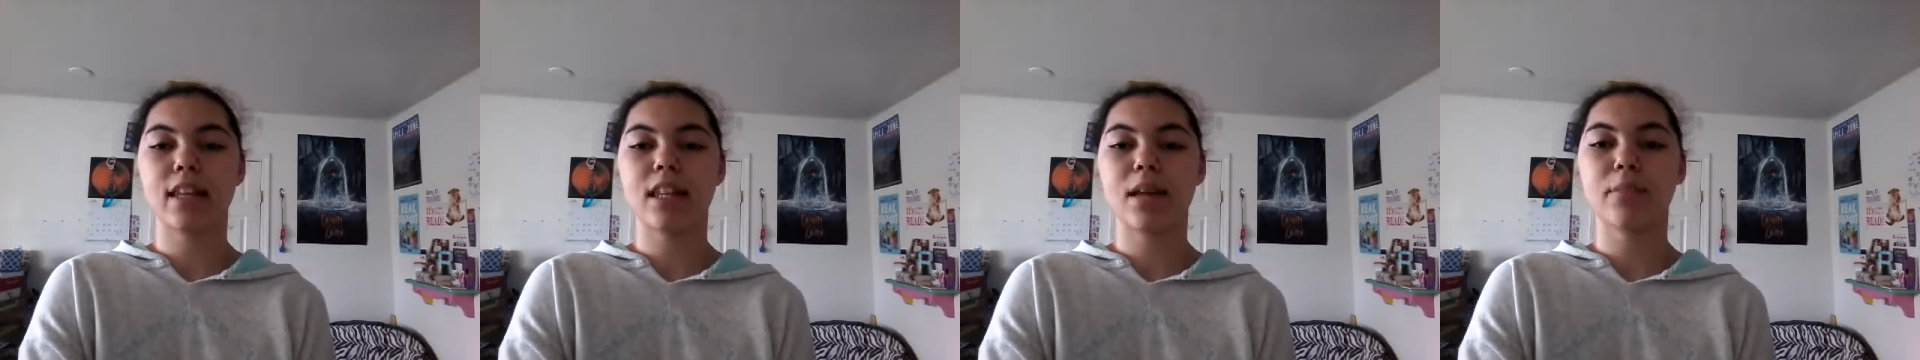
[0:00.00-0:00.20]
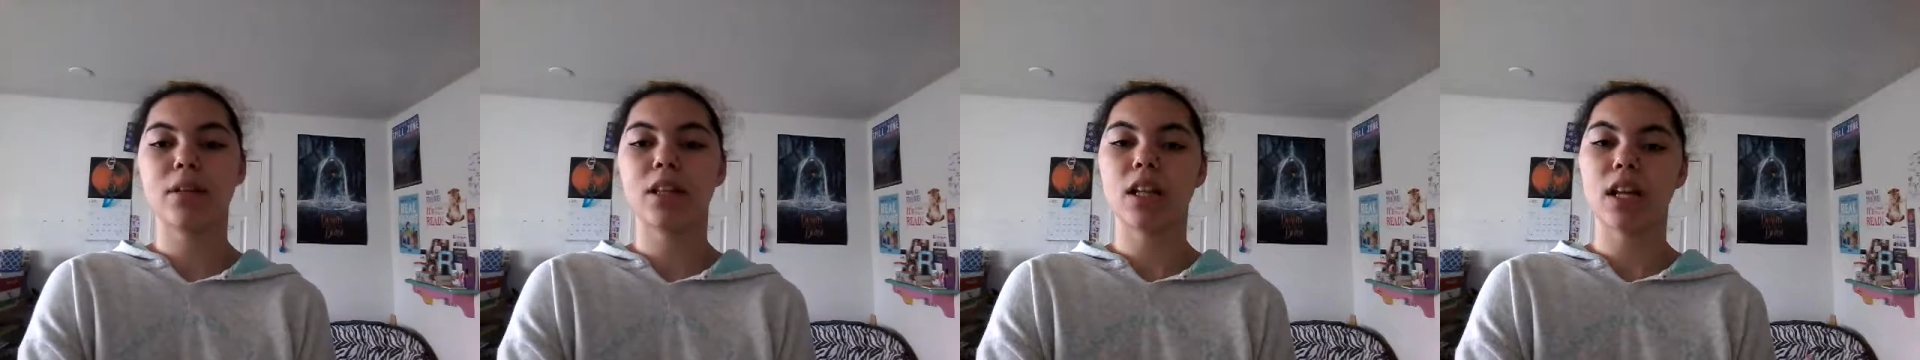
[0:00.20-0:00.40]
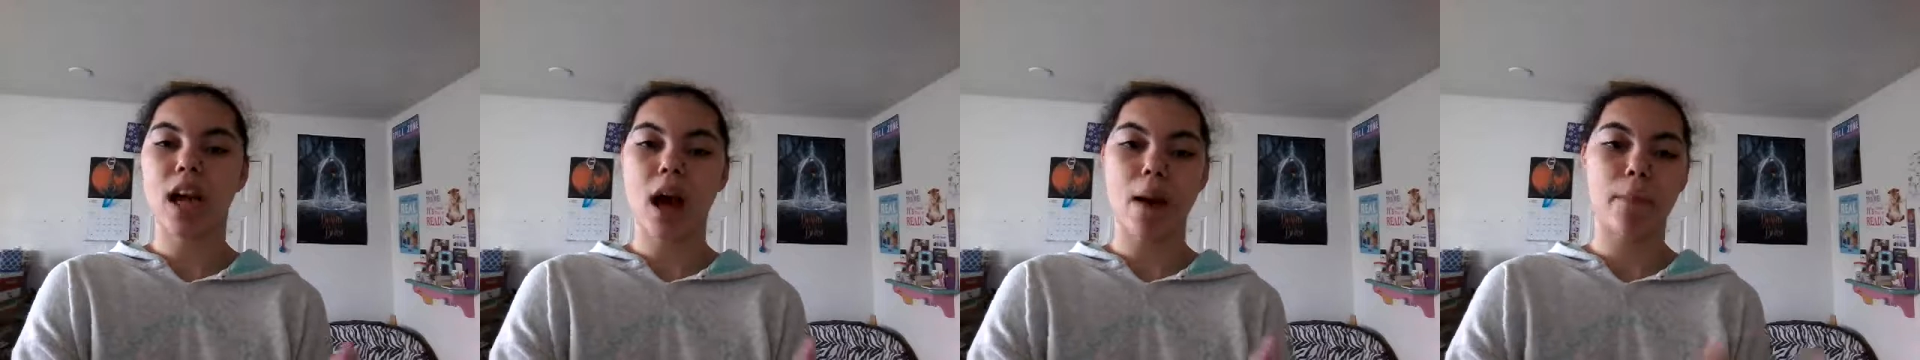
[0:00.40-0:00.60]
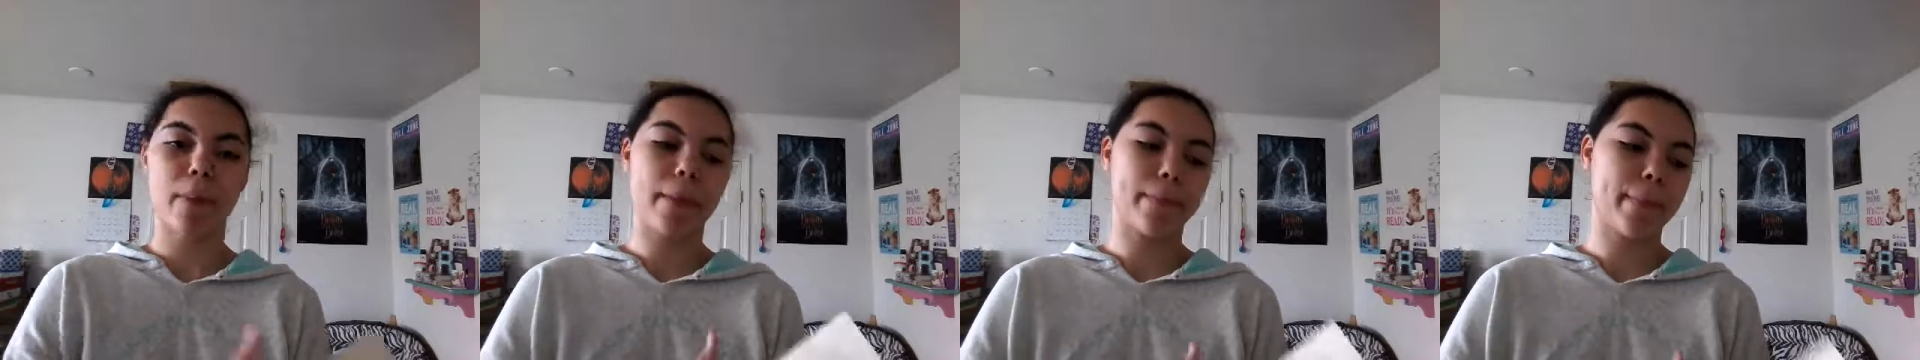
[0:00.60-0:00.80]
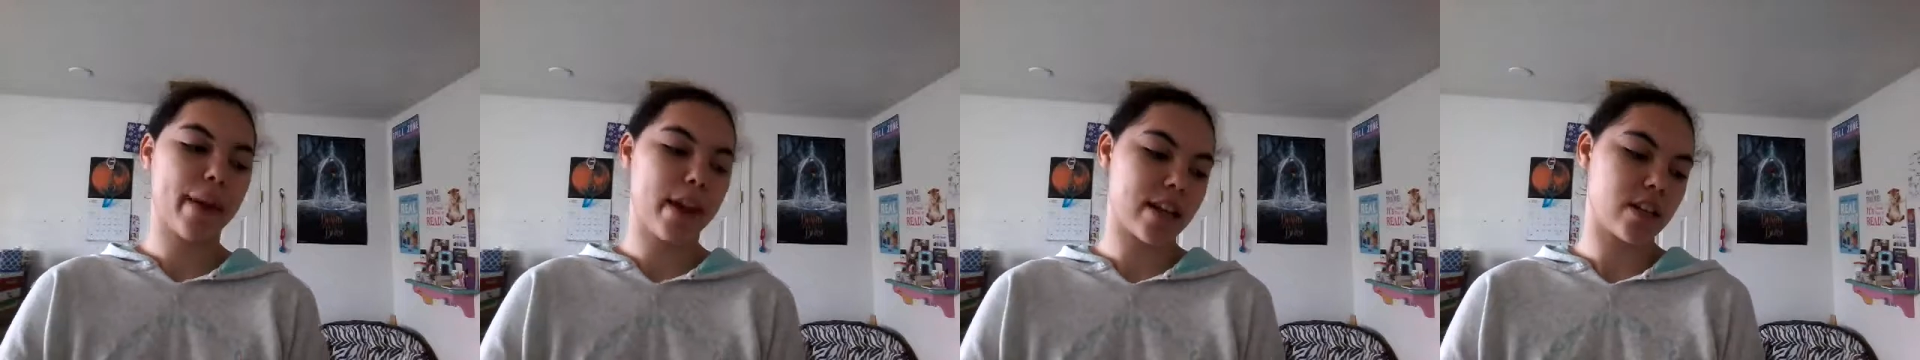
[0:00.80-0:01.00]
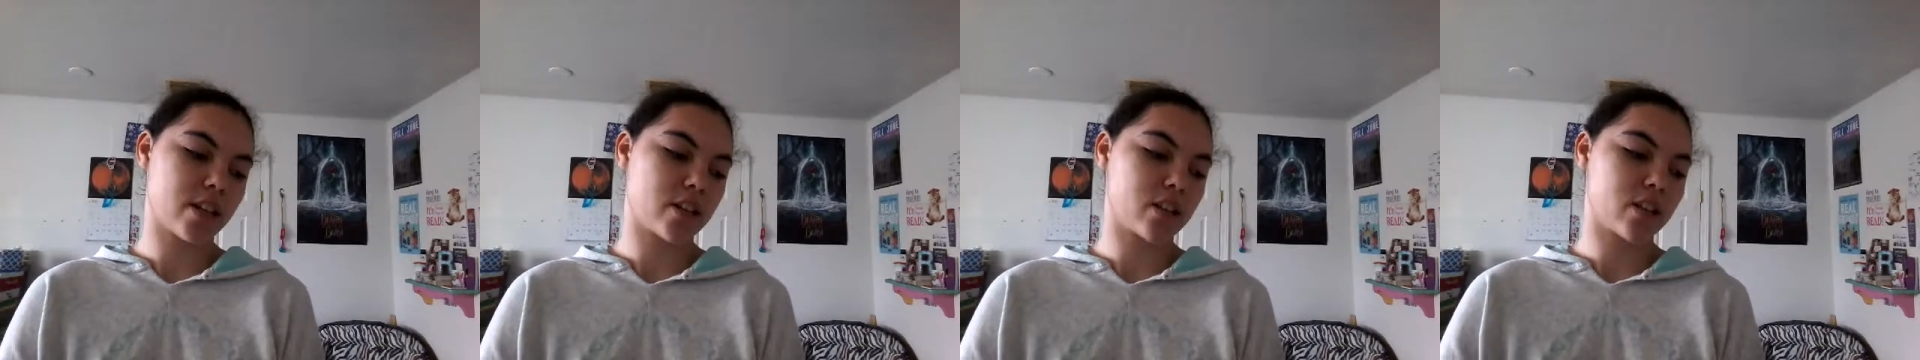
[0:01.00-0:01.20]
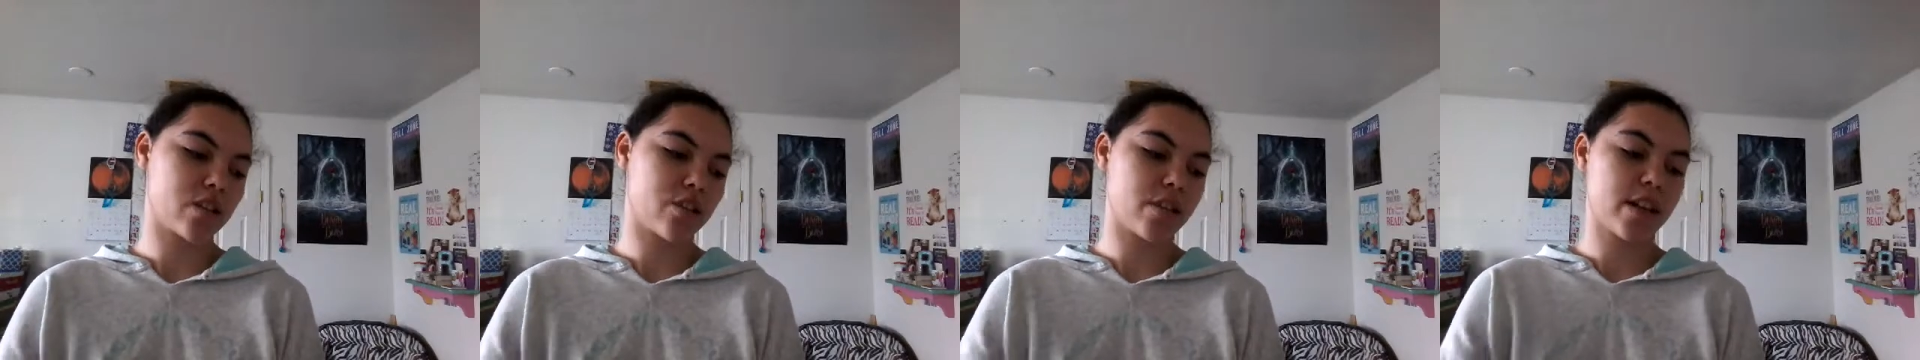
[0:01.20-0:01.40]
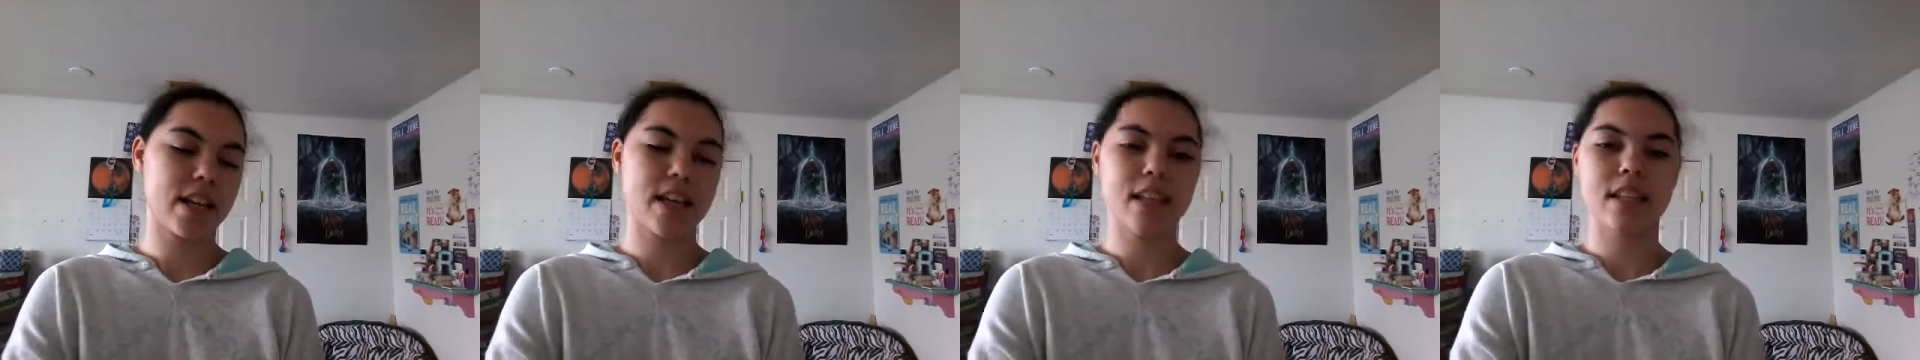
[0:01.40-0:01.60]
let me look at how many pages
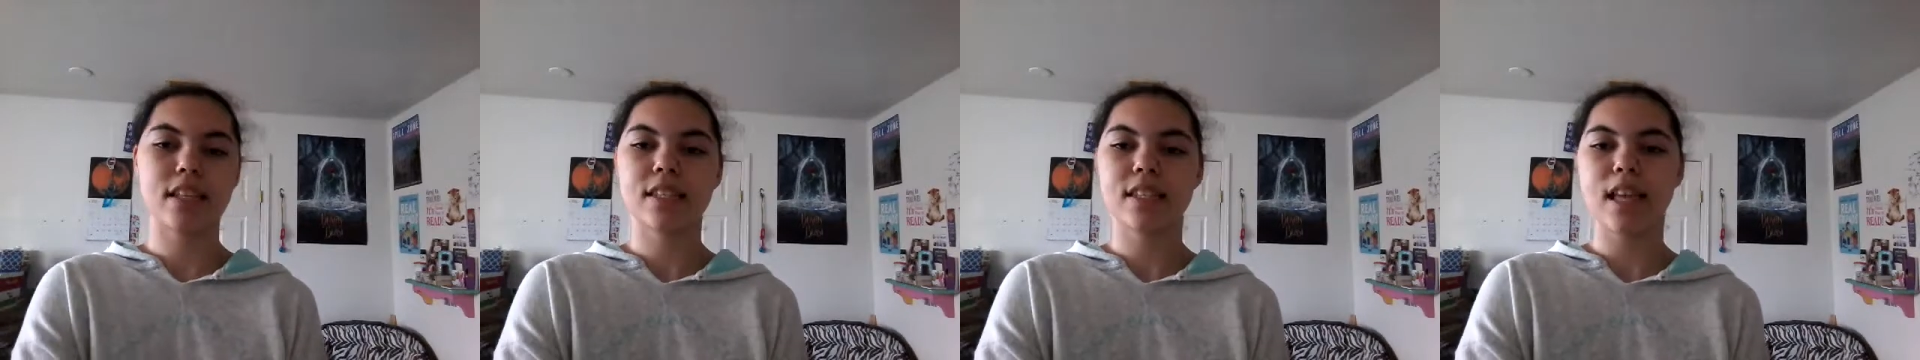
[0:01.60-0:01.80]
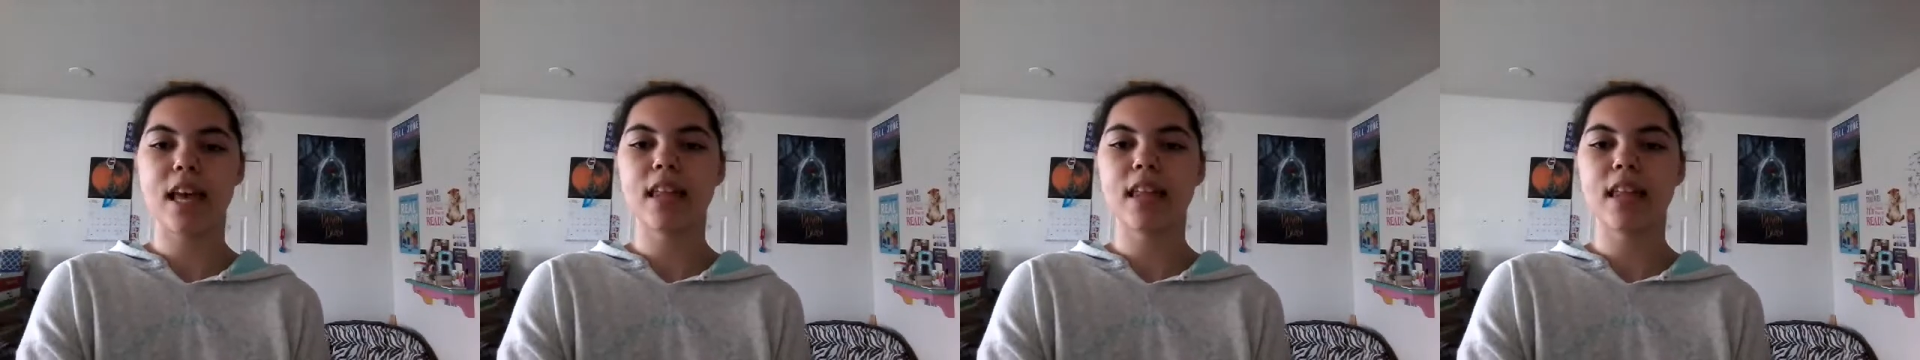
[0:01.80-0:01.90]
there is